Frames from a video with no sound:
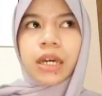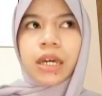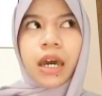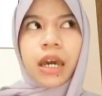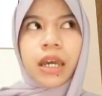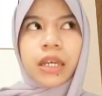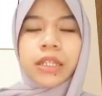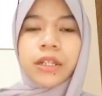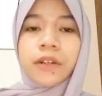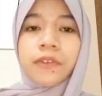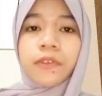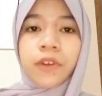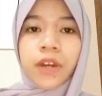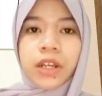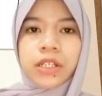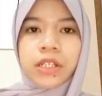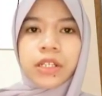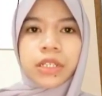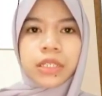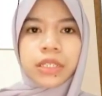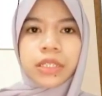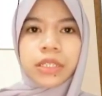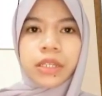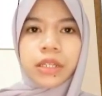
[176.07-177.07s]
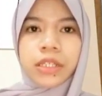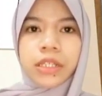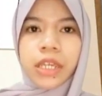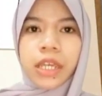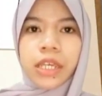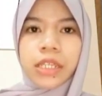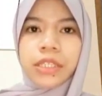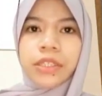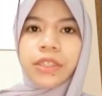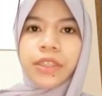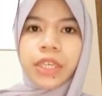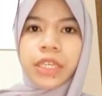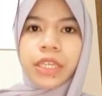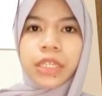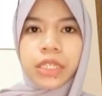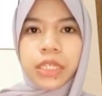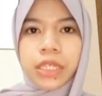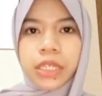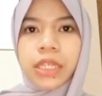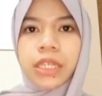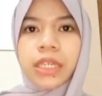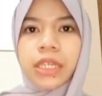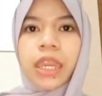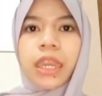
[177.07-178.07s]
higher functions such as
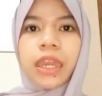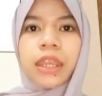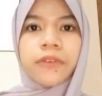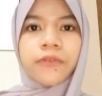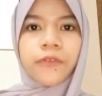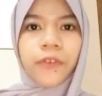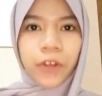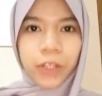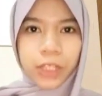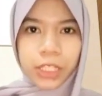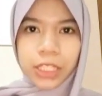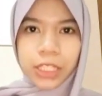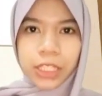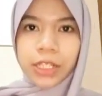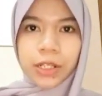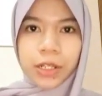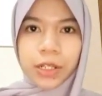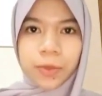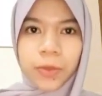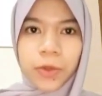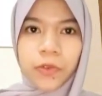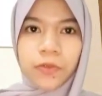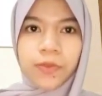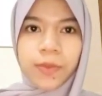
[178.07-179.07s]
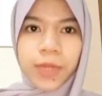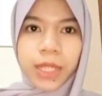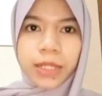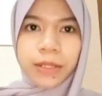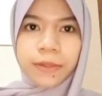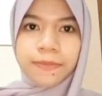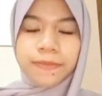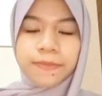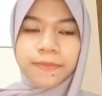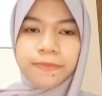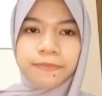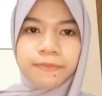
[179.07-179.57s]
thinking and voluntary movement.